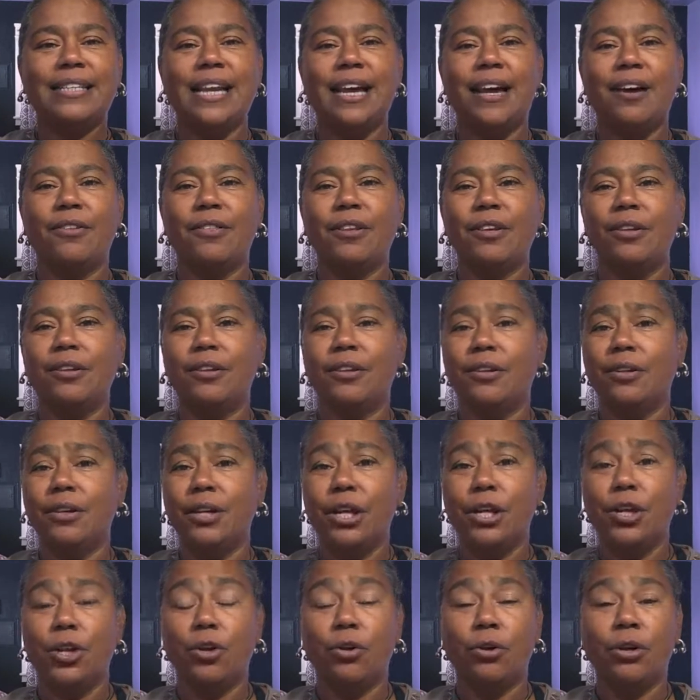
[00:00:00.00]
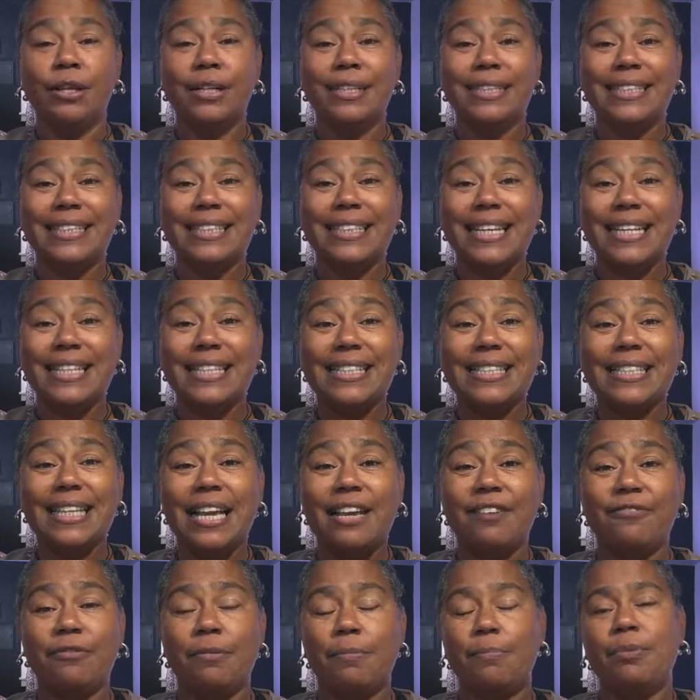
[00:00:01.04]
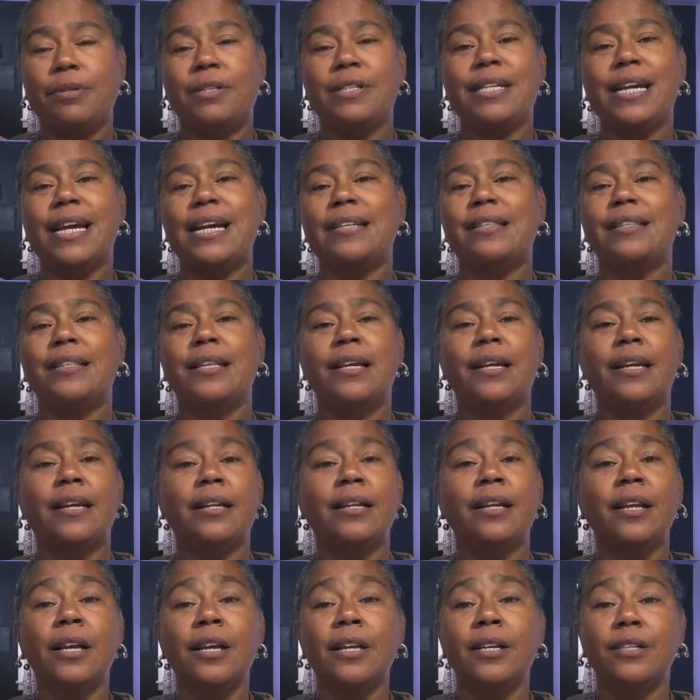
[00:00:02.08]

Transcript: how they're going to stay safe and protected.